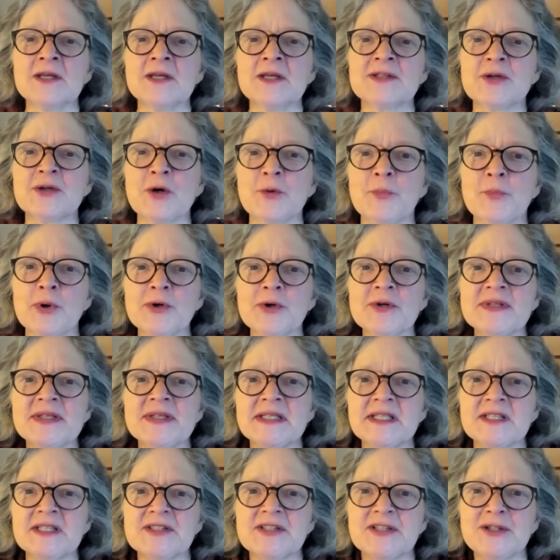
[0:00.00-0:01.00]
So
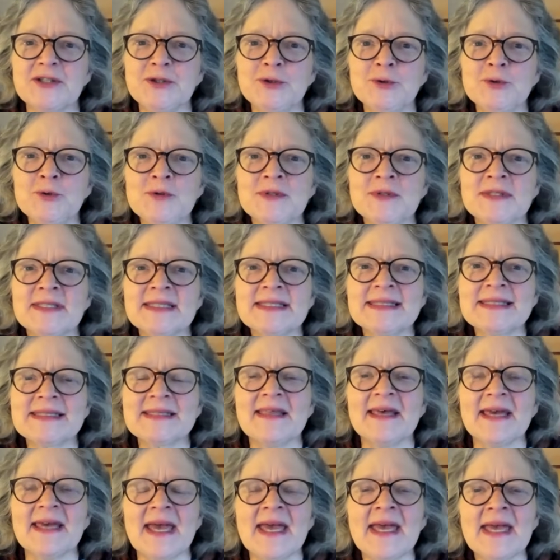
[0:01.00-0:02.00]
Perseus
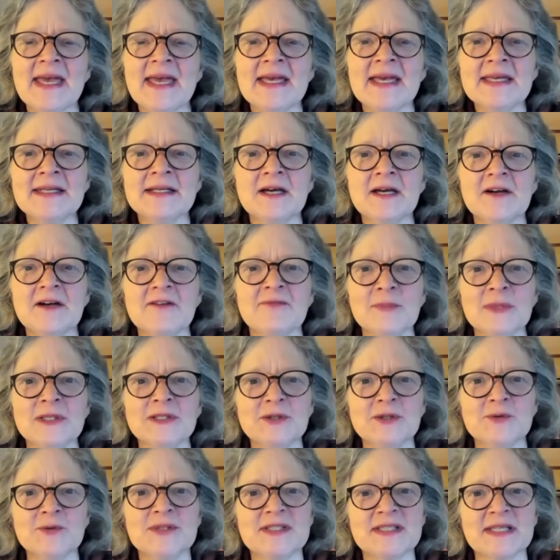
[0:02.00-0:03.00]
uses the head of
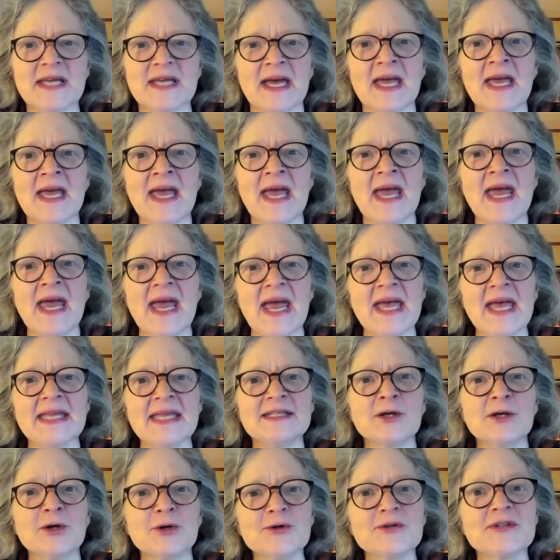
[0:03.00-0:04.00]
Medusa
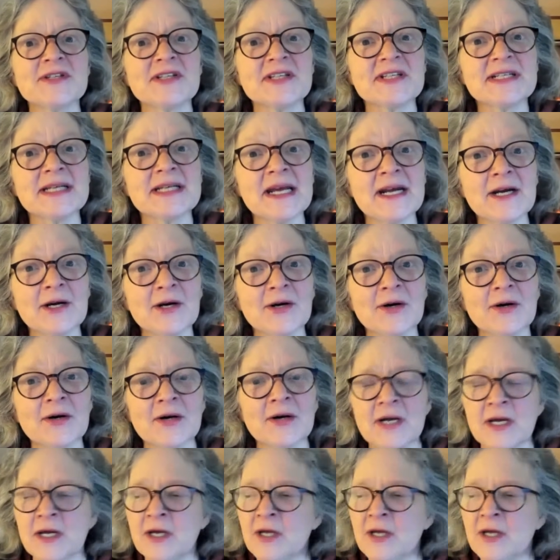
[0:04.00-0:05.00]
and her stare